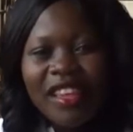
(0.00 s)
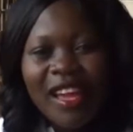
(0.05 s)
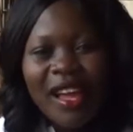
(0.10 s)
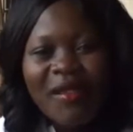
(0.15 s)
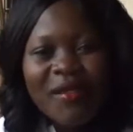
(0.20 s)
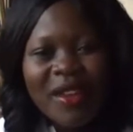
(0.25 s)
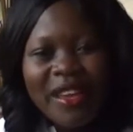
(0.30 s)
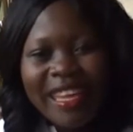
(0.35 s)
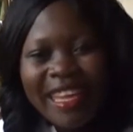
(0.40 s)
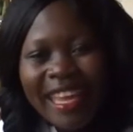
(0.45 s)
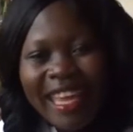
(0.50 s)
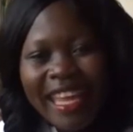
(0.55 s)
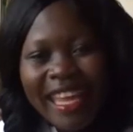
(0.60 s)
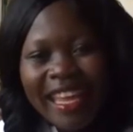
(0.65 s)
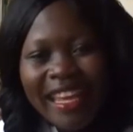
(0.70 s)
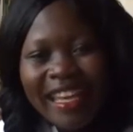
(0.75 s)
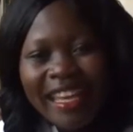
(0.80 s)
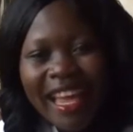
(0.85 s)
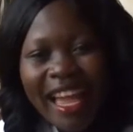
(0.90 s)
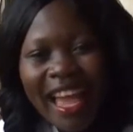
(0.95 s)
Come
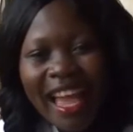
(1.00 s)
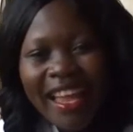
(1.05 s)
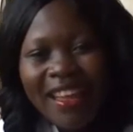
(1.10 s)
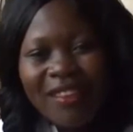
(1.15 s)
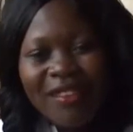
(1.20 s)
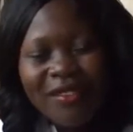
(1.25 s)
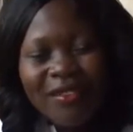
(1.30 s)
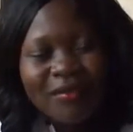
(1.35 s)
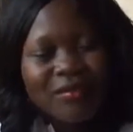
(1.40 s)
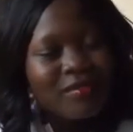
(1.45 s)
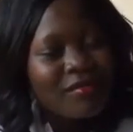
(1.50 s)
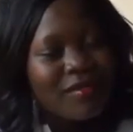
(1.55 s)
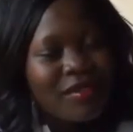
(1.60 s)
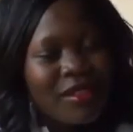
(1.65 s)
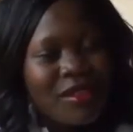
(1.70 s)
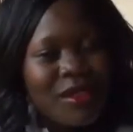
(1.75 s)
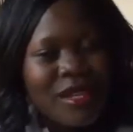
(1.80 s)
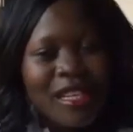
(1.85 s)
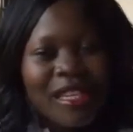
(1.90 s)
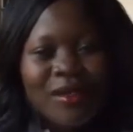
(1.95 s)
again. I
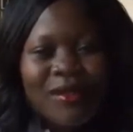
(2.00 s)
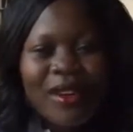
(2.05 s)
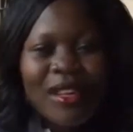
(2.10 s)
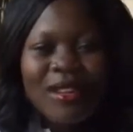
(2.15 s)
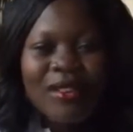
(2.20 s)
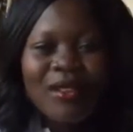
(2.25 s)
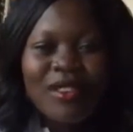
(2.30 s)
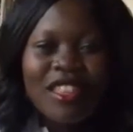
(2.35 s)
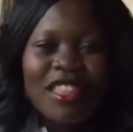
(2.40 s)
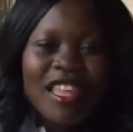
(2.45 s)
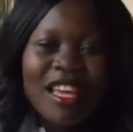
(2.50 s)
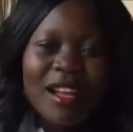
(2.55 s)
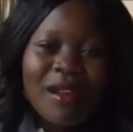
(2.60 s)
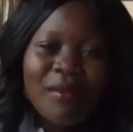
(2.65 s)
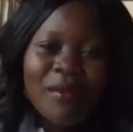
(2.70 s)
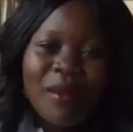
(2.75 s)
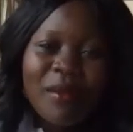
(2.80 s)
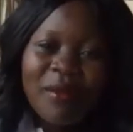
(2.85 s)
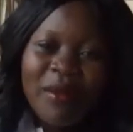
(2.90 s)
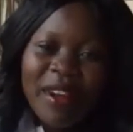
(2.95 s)
really want to
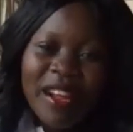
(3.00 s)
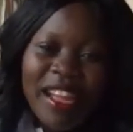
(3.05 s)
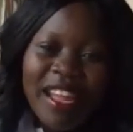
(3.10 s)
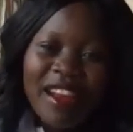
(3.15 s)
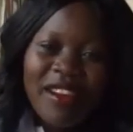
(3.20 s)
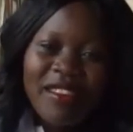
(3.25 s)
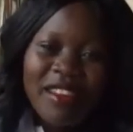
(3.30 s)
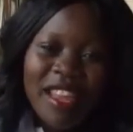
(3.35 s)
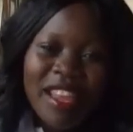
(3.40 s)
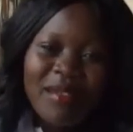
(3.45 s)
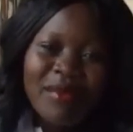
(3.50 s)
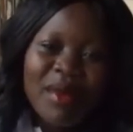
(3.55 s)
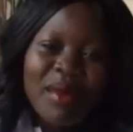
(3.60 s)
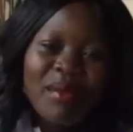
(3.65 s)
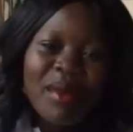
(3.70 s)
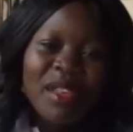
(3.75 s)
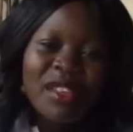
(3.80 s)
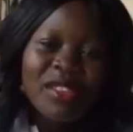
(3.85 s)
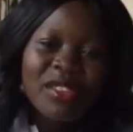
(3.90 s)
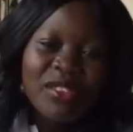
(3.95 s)
thank Papa Gary and
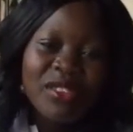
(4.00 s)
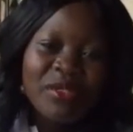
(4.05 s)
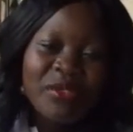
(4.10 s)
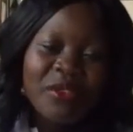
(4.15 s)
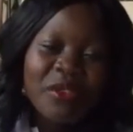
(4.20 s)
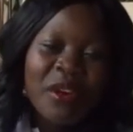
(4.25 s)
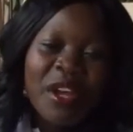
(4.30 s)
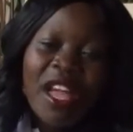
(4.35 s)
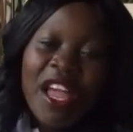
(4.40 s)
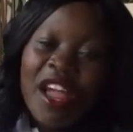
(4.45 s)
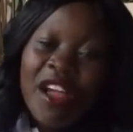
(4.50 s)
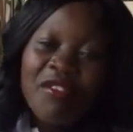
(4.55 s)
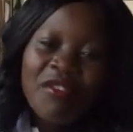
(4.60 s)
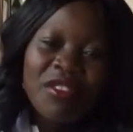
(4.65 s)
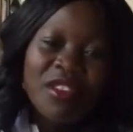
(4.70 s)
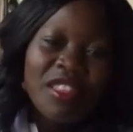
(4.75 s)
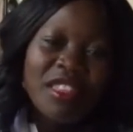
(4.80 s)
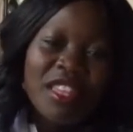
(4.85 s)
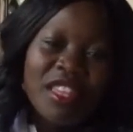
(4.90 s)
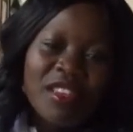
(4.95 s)
Mama Jude for
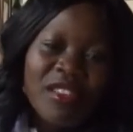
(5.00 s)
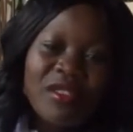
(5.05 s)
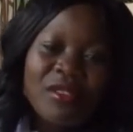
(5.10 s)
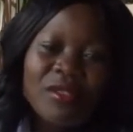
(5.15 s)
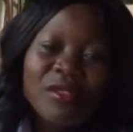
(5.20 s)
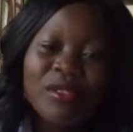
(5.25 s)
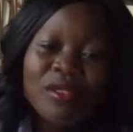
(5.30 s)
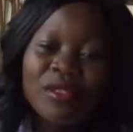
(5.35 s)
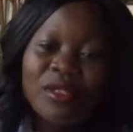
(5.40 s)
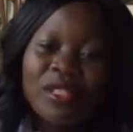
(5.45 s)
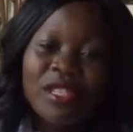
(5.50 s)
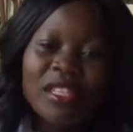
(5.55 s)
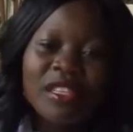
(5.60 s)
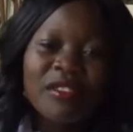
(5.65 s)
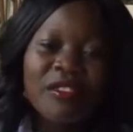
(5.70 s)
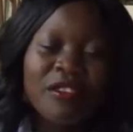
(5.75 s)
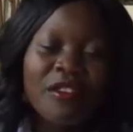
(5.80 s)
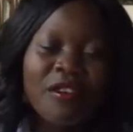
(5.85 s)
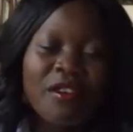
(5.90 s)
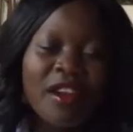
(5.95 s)
everything you're doing
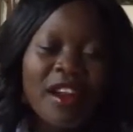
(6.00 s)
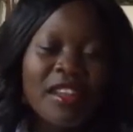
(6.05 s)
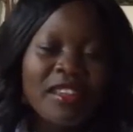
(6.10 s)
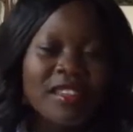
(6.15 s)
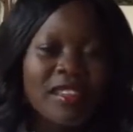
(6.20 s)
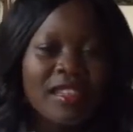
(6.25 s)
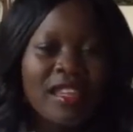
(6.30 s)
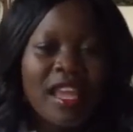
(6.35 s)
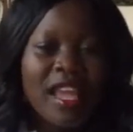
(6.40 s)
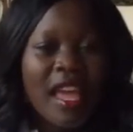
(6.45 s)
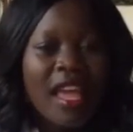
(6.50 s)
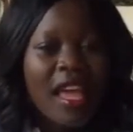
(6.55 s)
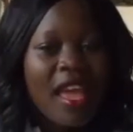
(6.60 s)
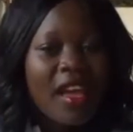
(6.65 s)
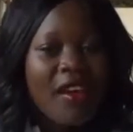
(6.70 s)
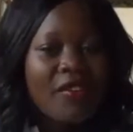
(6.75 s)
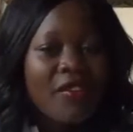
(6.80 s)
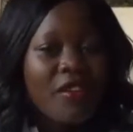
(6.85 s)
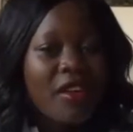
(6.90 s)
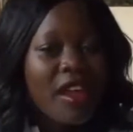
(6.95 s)
for us,
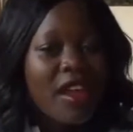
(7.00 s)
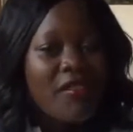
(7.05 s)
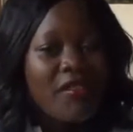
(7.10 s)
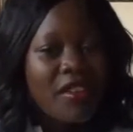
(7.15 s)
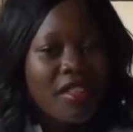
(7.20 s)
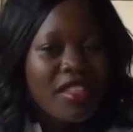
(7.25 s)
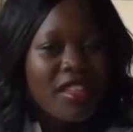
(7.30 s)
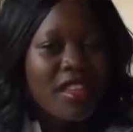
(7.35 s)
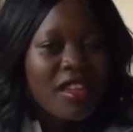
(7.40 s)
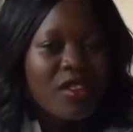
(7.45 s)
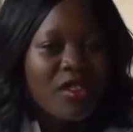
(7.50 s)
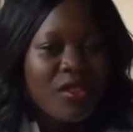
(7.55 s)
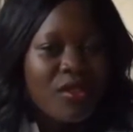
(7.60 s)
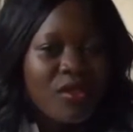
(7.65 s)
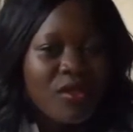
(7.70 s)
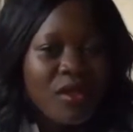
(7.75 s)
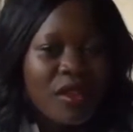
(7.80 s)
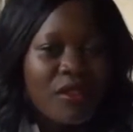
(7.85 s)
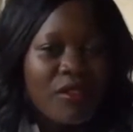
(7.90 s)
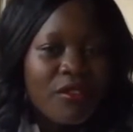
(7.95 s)
for everything you're
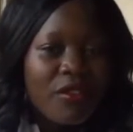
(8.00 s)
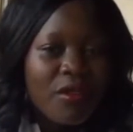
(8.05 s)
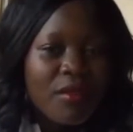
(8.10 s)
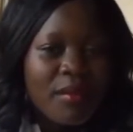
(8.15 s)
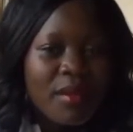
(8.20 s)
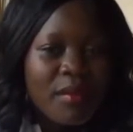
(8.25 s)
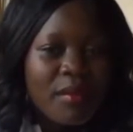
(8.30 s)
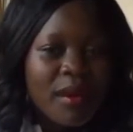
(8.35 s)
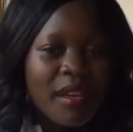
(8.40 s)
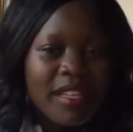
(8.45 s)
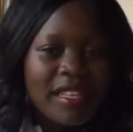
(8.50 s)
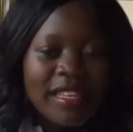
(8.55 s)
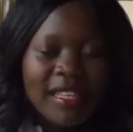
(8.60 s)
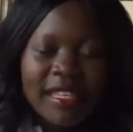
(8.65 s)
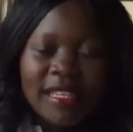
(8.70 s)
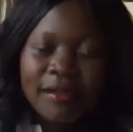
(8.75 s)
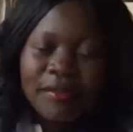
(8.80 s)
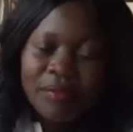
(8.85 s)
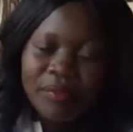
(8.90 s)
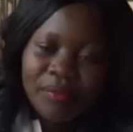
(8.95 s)
doing for me
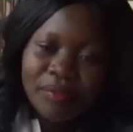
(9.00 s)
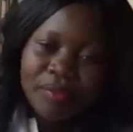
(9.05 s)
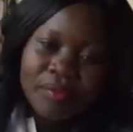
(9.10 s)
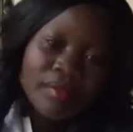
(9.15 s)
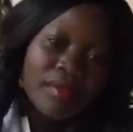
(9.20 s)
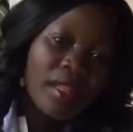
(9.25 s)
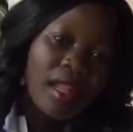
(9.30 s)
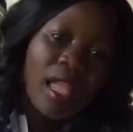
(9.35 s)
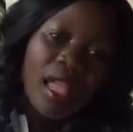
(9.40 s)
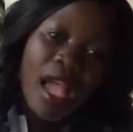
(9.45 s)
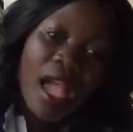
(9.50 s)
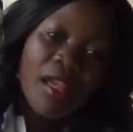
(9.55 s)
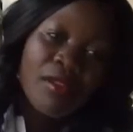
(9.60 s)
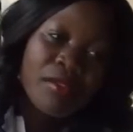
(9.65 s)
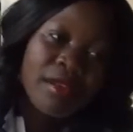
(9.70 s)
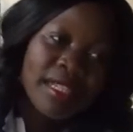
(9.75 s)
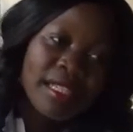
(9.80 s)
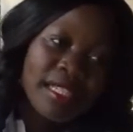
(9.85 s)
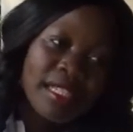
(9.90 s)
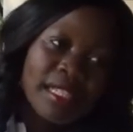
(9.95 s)
partly. I
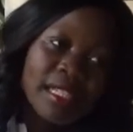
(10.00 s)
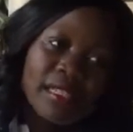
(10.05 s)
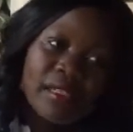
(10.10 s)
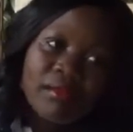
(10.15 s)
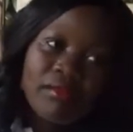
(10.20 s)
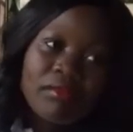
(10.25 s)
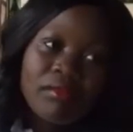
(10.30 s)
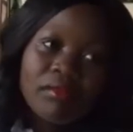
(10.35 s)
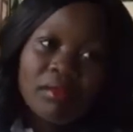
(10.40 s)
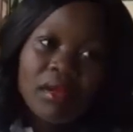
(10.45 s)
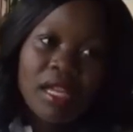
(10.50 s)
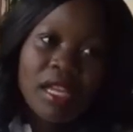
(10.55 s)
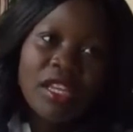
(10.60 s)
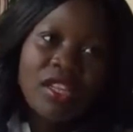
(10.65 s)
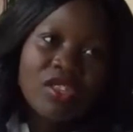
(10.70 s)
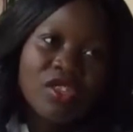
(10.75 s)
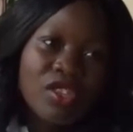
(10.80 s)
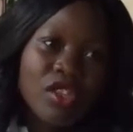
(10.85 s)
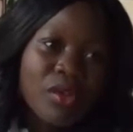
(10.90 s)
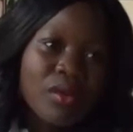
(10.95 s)
really
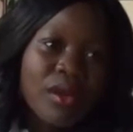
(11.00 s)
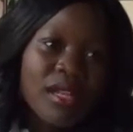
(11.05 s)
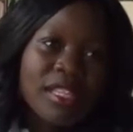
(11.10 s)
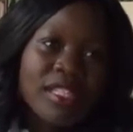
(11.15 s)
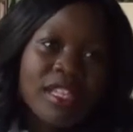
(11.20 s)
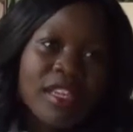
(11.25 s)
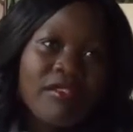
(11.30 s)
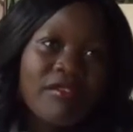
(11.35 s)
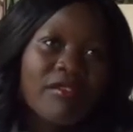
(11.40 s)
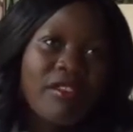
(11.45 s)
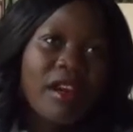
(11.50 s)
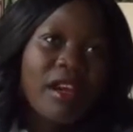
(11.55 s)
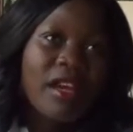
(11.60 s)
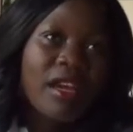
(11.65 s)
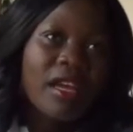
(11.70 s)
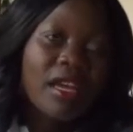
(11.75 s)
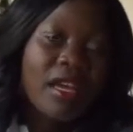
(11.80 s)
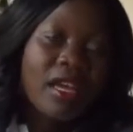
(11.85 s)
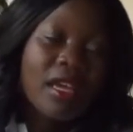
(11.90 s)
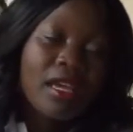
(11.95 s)
enjoy whatever
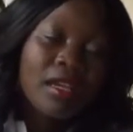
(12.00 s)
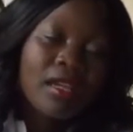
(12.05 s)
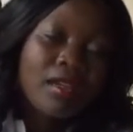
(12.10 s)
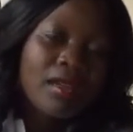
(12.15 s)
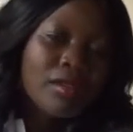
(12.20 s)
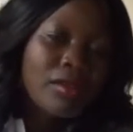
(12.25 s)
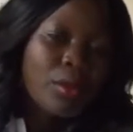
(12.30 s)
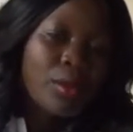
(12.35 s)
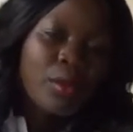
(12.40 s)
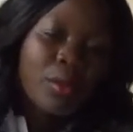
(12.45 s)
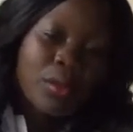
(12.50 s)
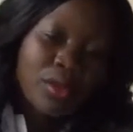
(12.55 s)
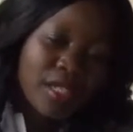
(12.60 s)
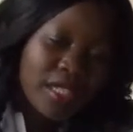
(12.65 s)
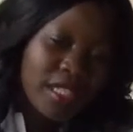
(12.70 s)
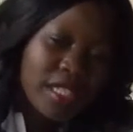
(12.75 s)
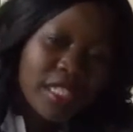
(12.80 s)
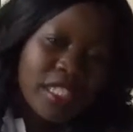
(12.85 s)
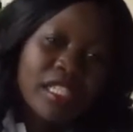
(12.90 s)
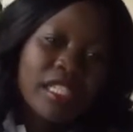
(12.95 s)
you're
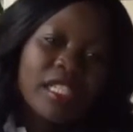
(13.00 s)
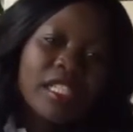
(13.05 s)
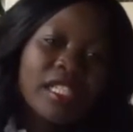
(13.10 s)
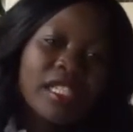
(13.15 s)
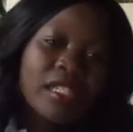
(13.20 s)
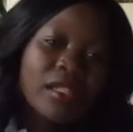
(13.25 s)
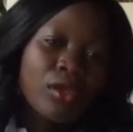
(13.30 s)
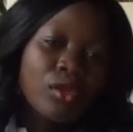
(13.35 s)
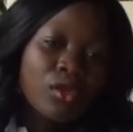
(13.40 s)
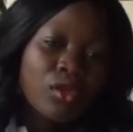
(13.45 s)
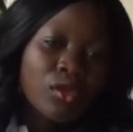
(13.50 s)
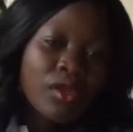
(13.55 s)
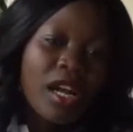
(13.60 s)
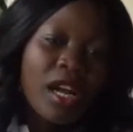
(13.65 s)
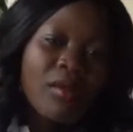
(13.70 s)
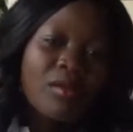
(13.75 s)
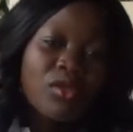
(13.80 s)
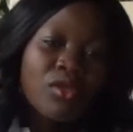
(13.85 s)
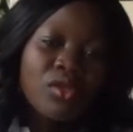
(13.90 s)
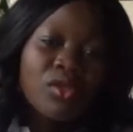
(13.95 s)
putting in to
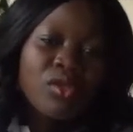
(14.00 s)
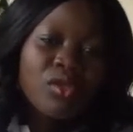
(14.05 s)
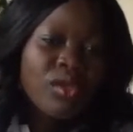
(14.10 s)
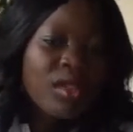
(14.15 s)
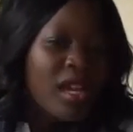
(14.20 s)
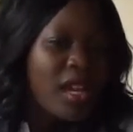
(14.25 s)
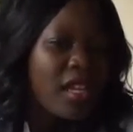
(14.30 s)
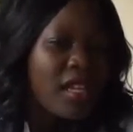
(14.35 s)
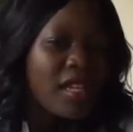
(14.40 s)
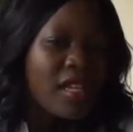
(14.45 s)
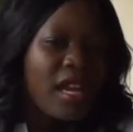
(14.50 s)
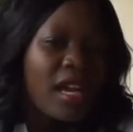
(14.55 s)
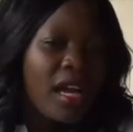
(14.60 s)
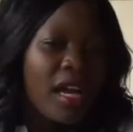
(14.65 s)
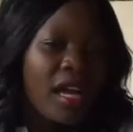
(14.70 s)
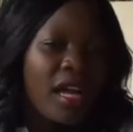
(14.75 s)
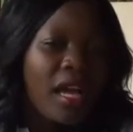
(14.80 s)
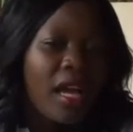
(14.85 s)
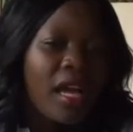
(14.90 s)
come to Uganda.